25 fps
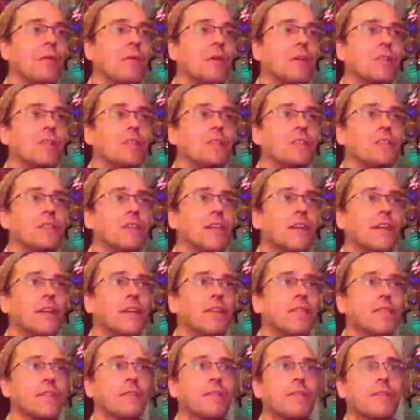wouldn't
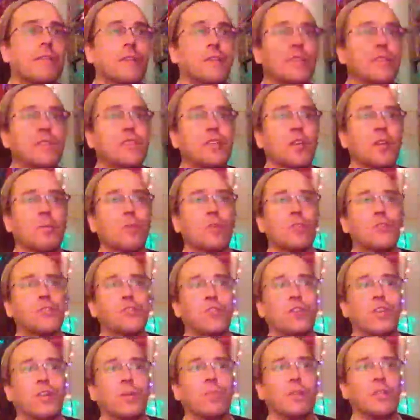say the sober
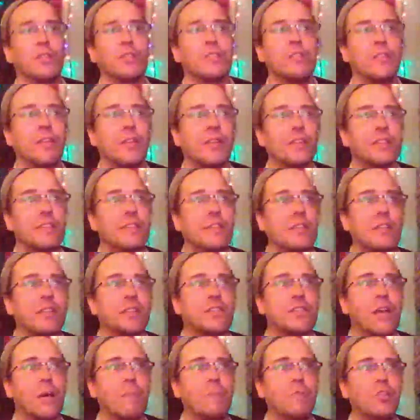stream is an
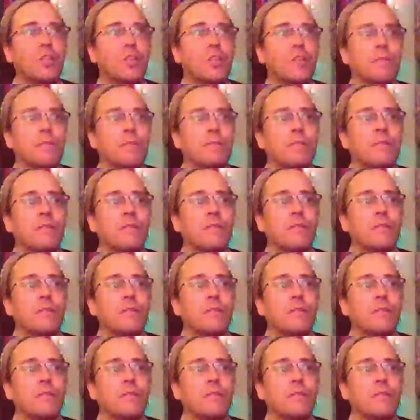exception